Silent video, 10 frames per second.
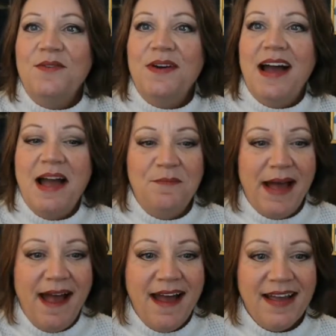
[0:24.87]
I'm
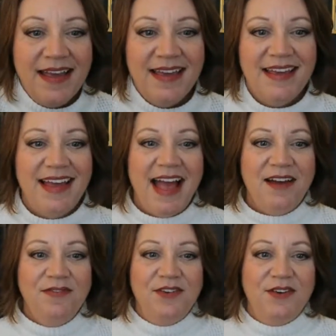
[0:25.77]
back
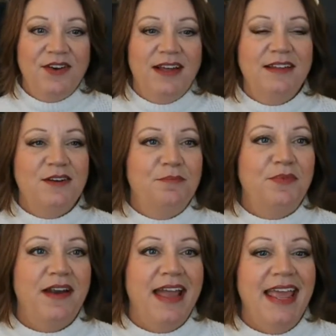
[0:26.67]
after a little
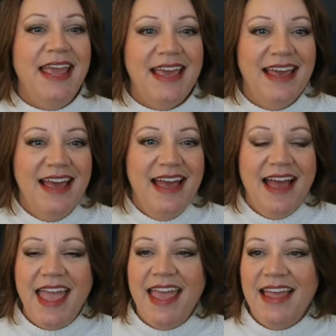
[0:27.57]
break,
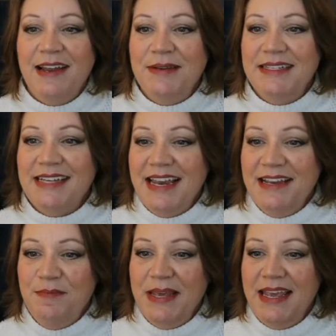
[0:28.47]
and I'm excited
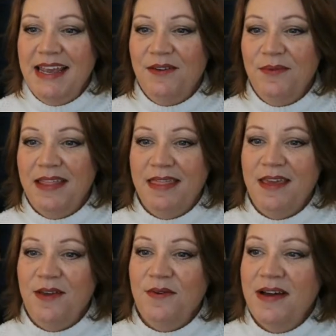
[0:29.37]
to be here with
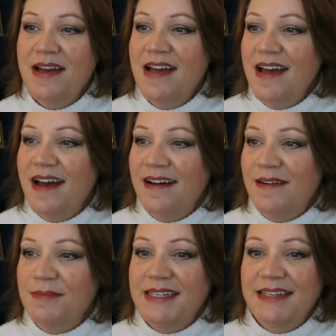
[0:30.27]
you
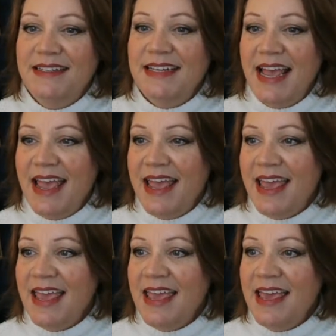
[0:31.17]

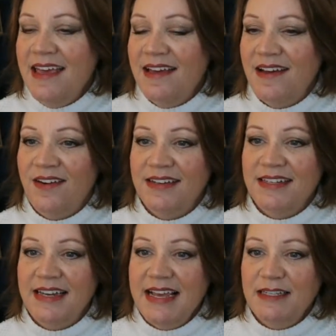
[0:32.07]
today on
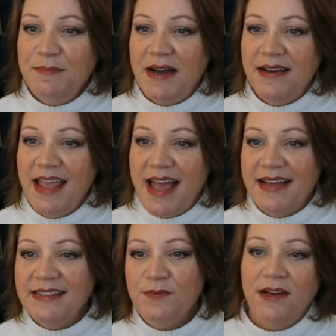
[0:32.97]
today's
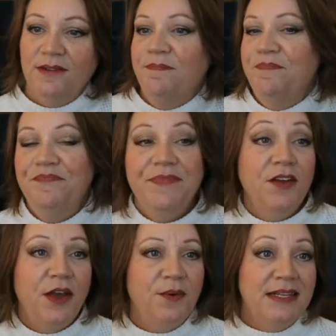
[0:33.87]
podcast. Well,
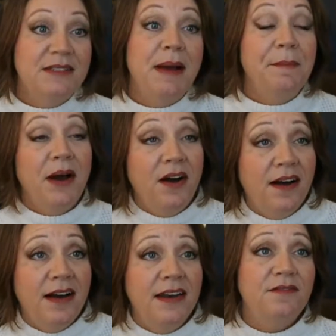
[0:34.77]
it's my
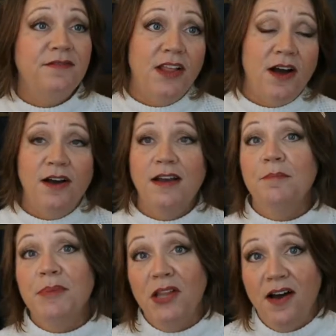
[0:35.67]
pod vlog
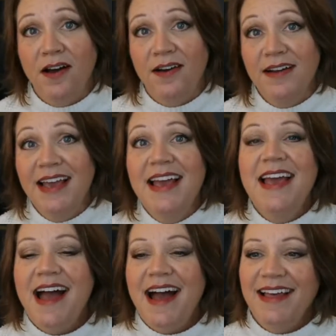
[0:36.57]
blog.
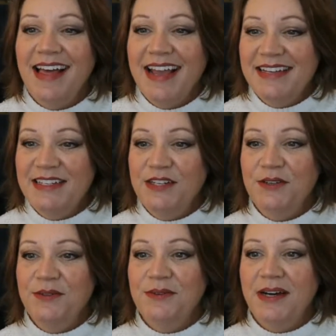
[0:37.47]
I like to